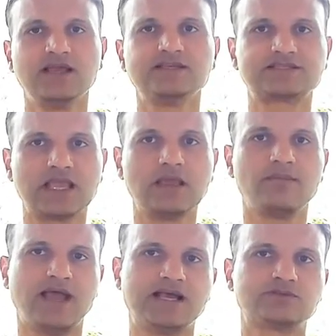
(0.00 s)

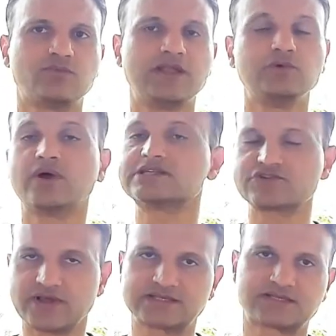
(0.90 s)
same as when you are
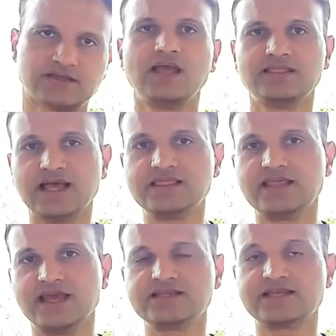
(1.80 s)
stressed. Then
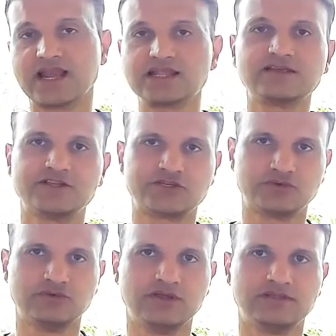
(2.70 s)
there is another
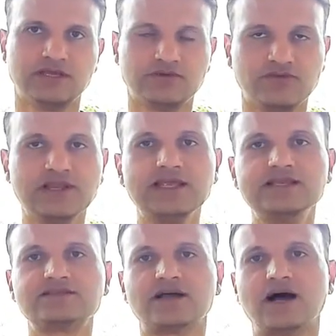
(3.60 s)
issue. The
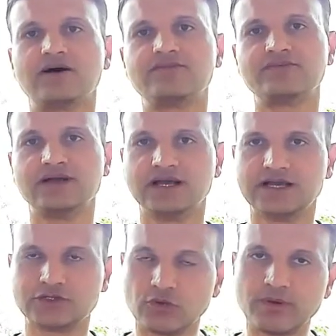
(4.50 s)
release of
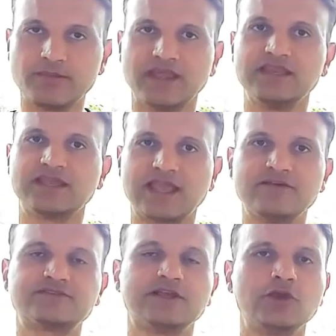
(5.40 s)
dopamine
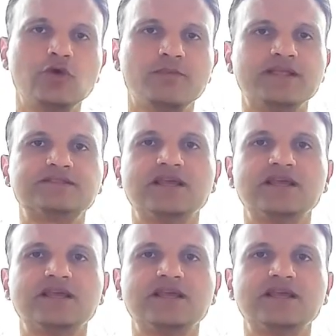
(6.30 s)
gives humans